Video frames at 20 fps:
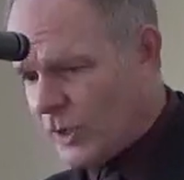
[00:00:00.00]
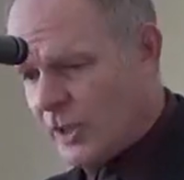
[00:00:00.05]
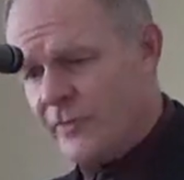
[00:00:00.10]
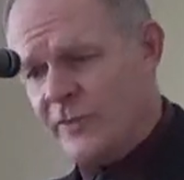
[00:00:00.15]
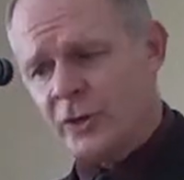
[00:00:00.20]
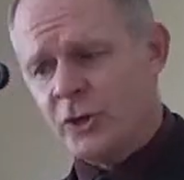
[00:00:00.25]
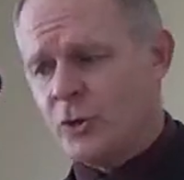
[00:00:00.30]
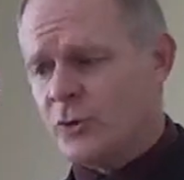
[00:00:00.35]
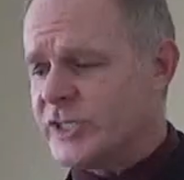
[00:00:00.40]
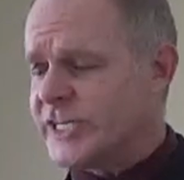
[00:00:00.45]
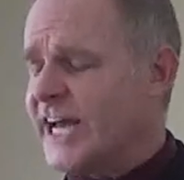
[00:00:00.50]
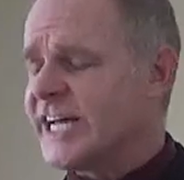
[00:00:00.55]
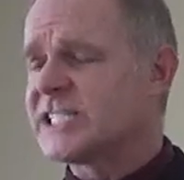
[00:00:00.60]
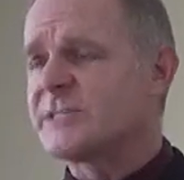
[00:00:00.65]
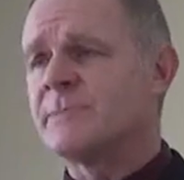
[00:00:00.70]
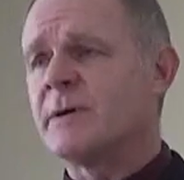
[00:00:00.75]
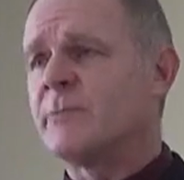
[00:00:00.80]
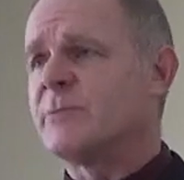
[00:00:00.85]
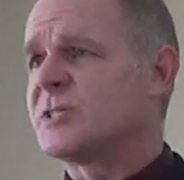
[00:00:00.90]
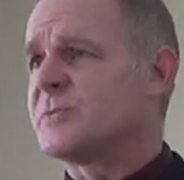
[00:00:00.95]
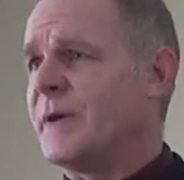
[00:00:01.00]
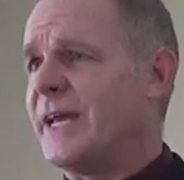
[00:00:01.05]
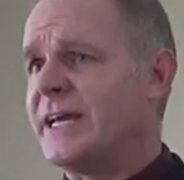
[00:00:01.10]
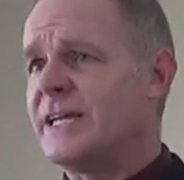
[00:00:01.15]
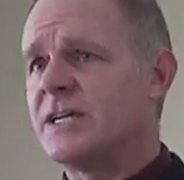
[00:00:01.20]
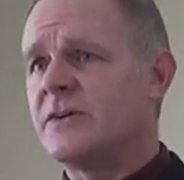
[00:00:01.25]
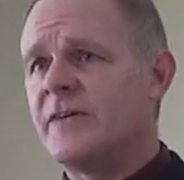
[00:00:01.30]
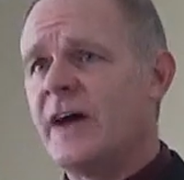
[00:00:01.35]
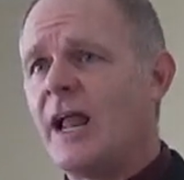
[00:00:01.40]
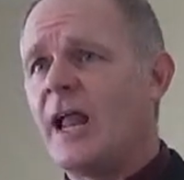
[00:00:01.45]
The New Testament was
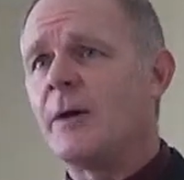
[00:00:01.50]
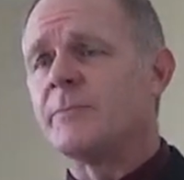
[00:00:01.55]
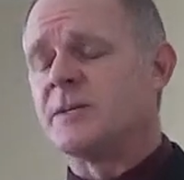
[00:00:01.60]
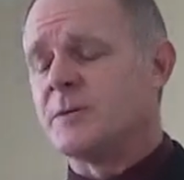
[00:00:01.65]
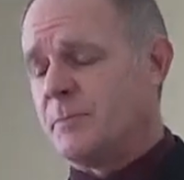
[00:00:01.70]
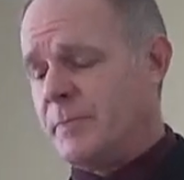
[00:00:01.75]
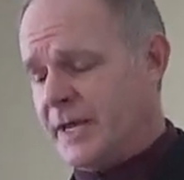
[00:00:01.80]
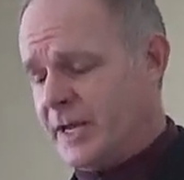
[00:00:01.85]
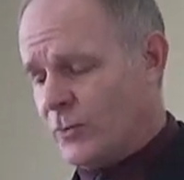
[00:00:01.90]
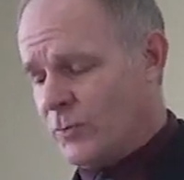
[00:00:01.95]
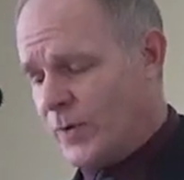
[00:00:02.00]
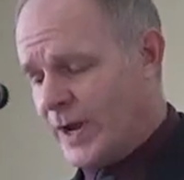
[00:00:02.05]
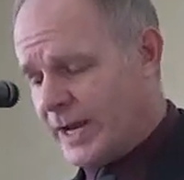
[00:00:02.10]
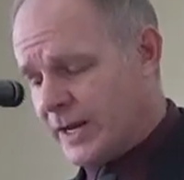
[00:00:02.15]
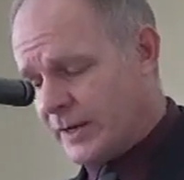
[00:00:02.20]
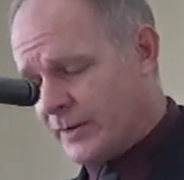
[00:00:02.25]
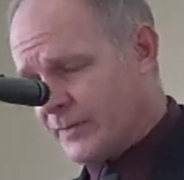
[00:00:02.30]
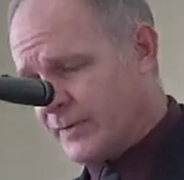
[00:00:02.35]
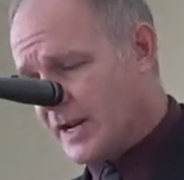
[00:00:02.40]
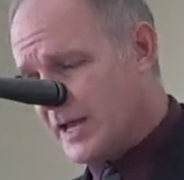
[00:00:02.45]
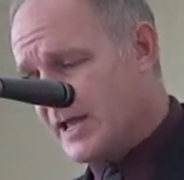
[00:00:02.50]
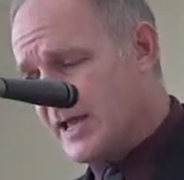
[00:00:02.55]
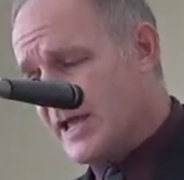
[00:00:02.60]
being developed and being written.